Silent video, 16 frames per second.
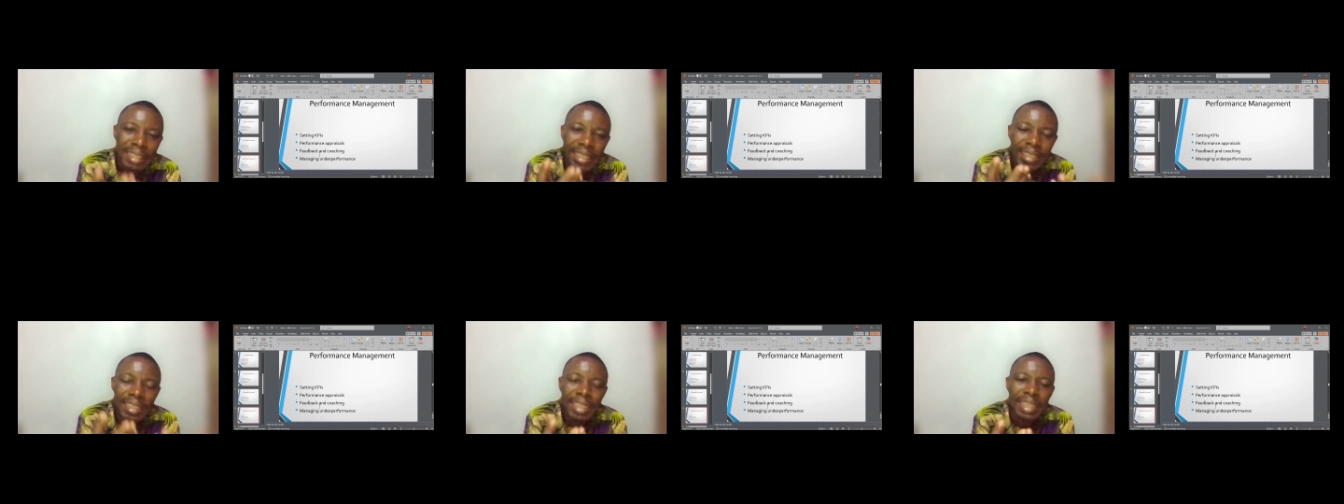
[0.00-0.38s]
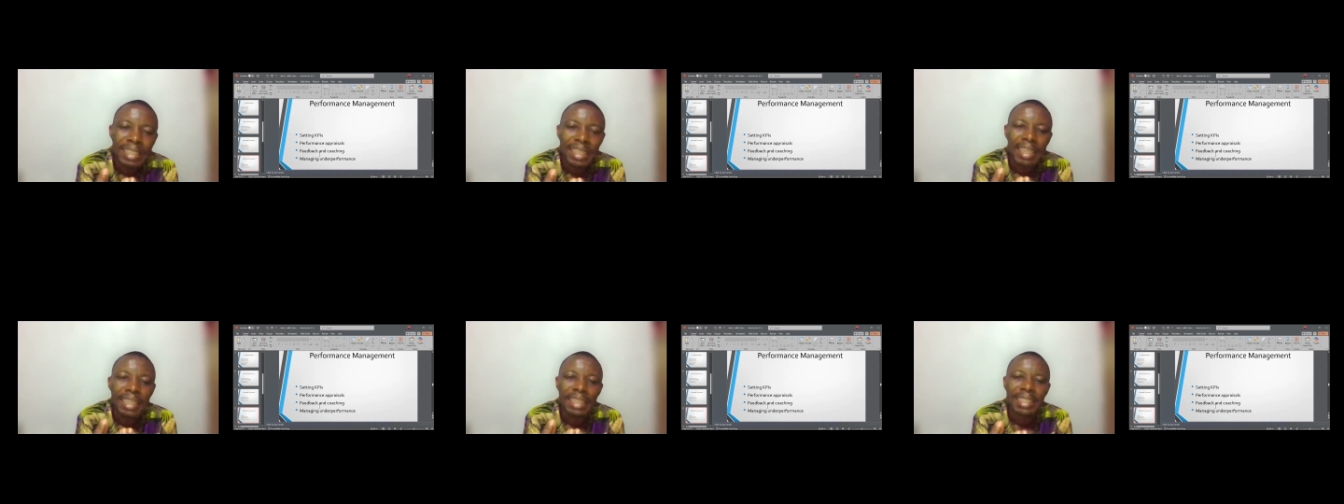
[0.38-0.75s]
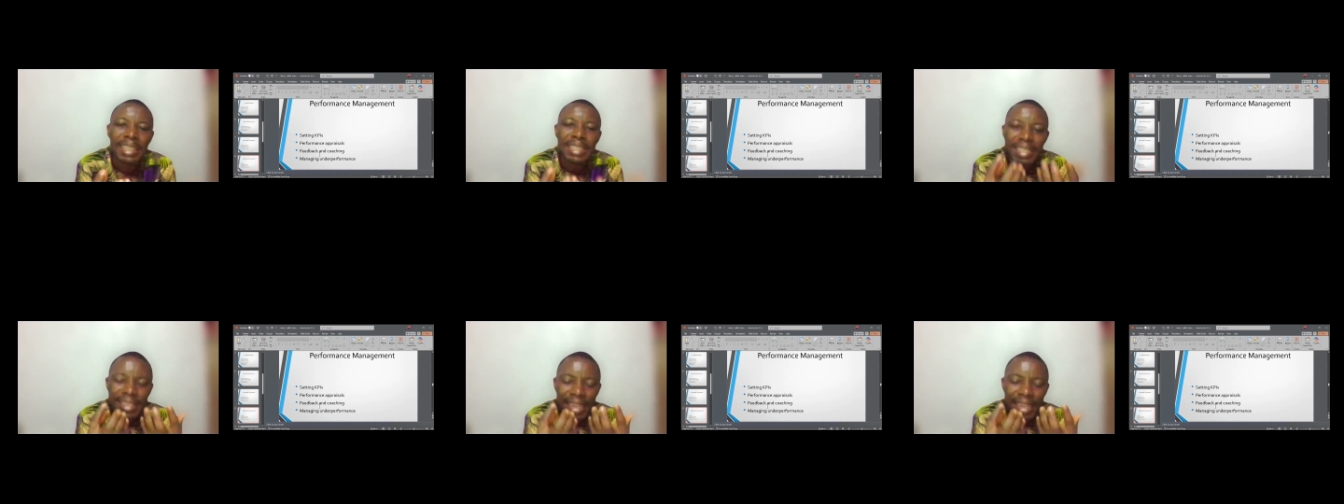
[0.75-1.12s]

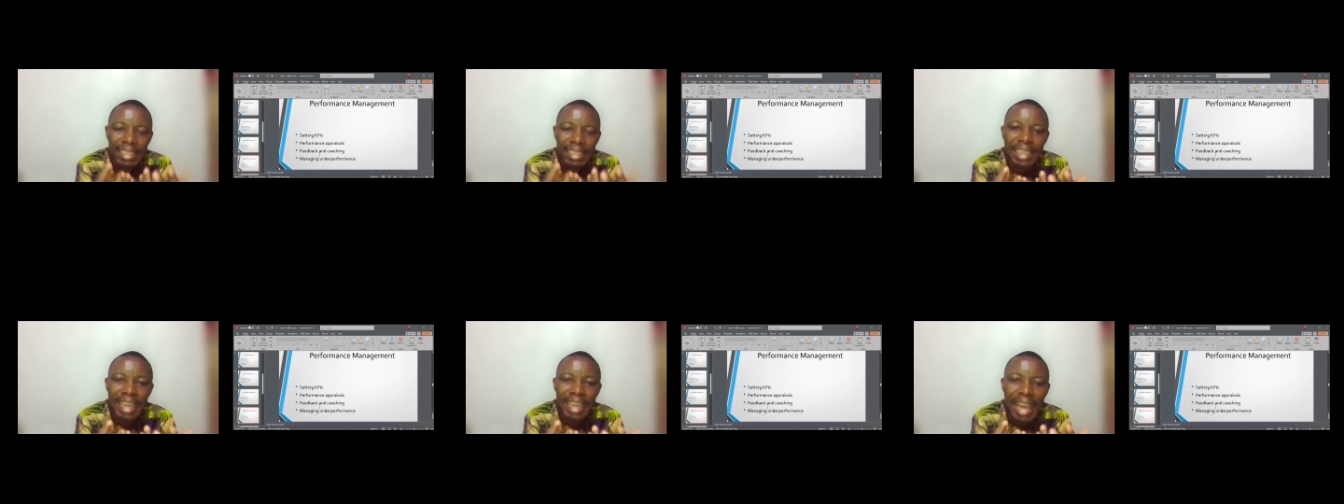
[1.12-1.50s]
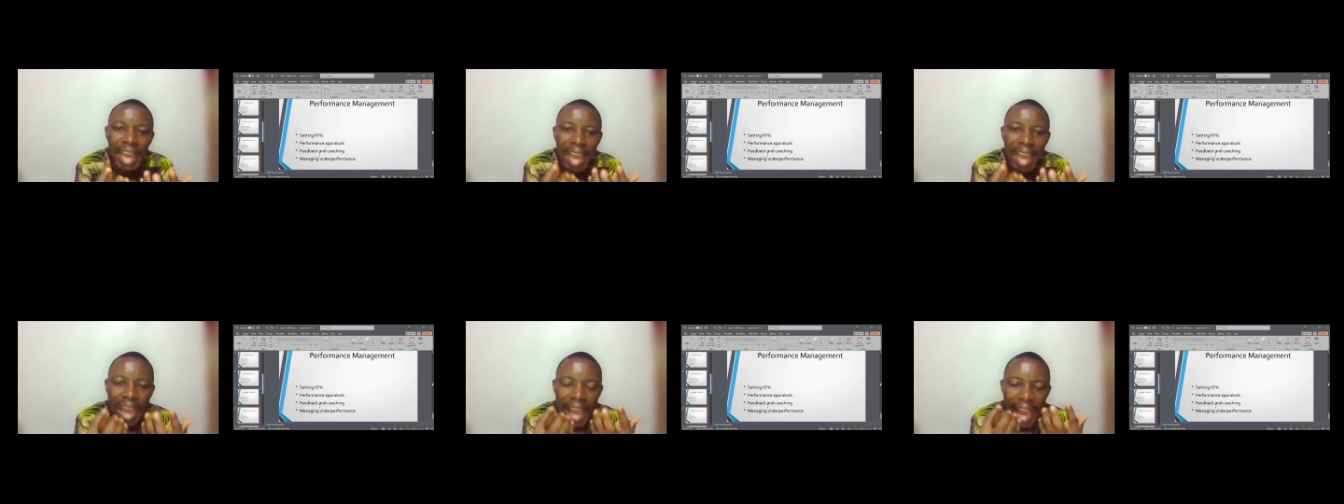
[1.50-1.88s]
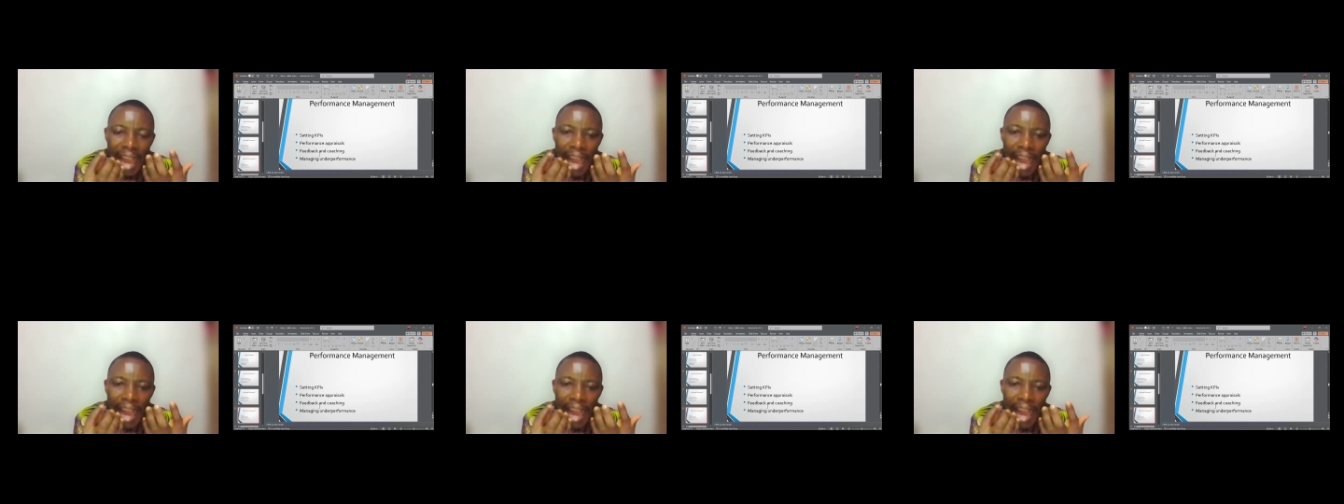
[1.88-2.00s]
the technical